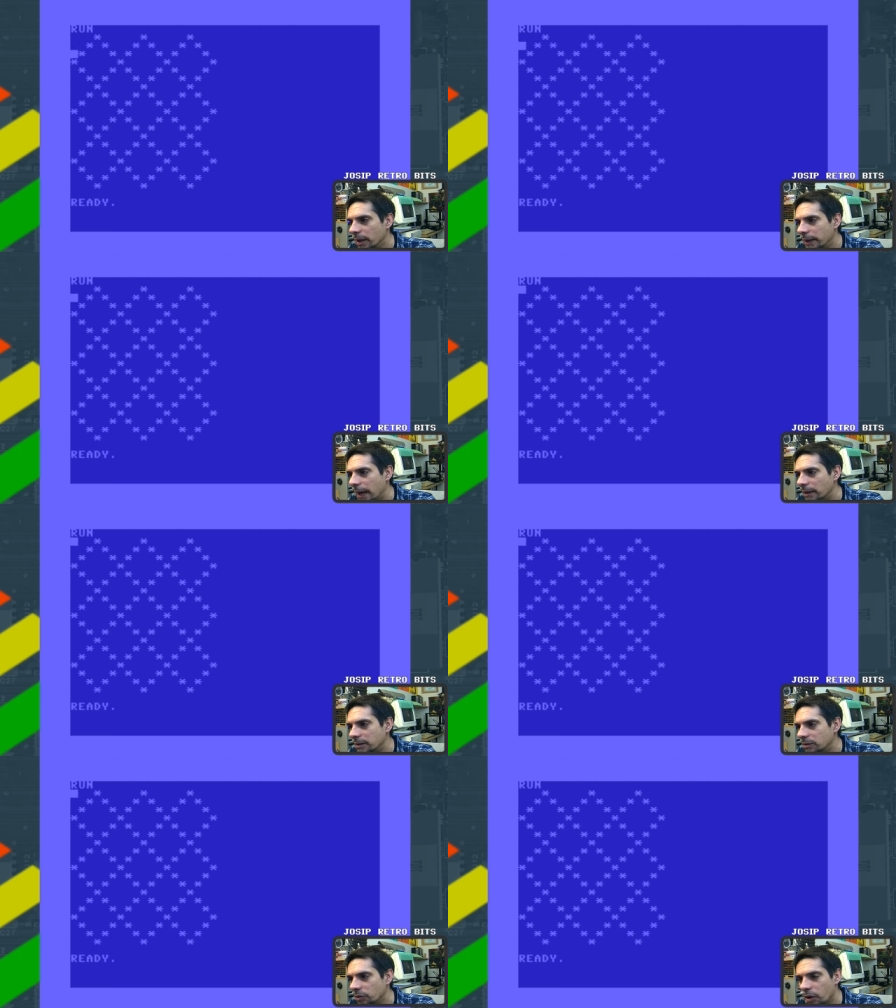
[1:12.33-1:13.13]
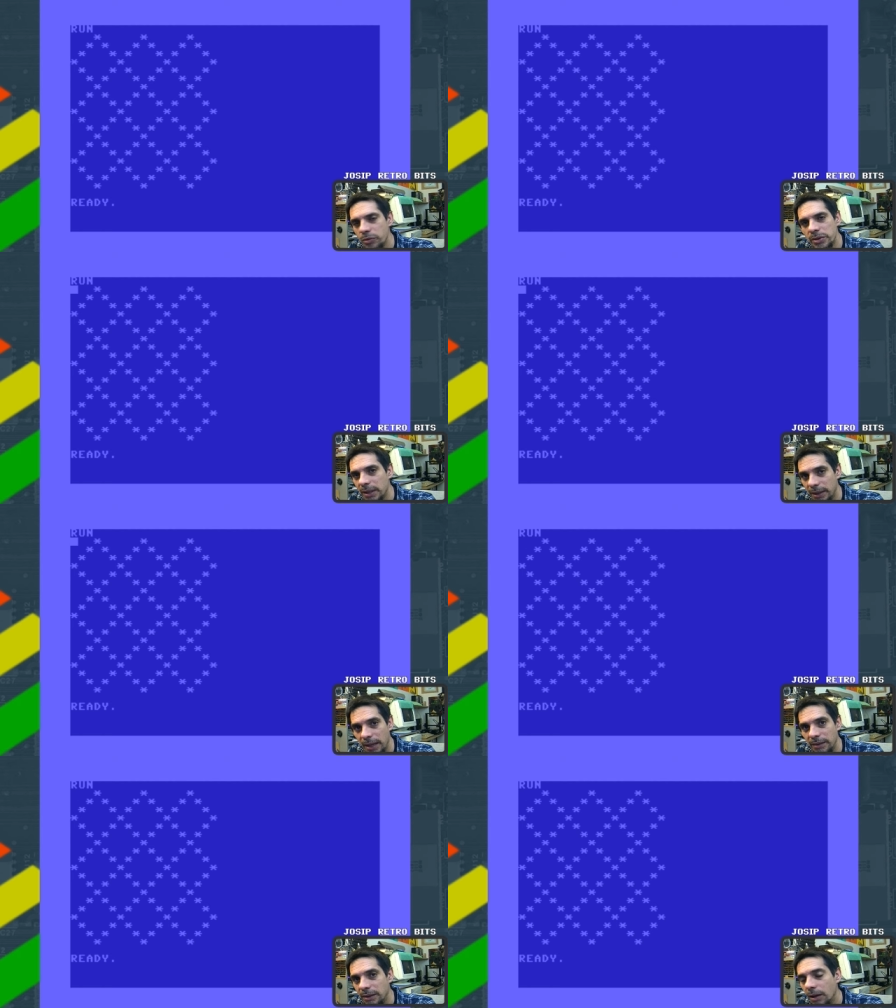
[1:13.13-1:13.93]
19 rows and
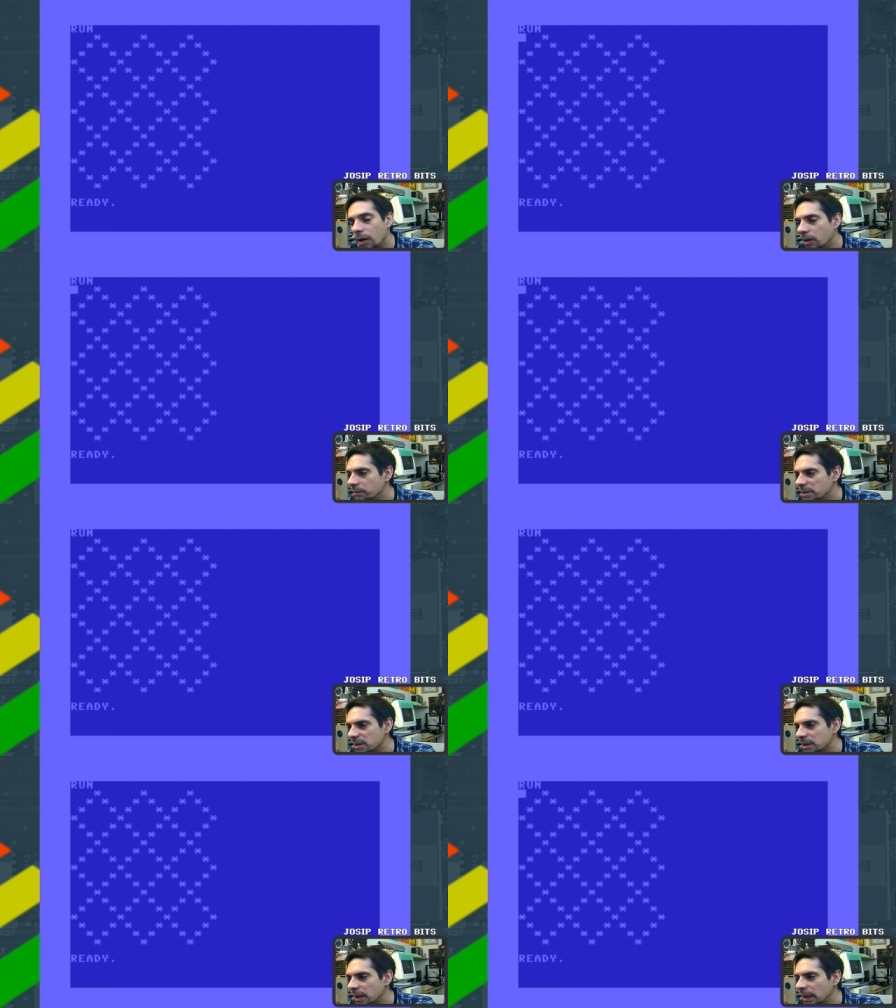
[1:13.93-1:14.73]
90 columns.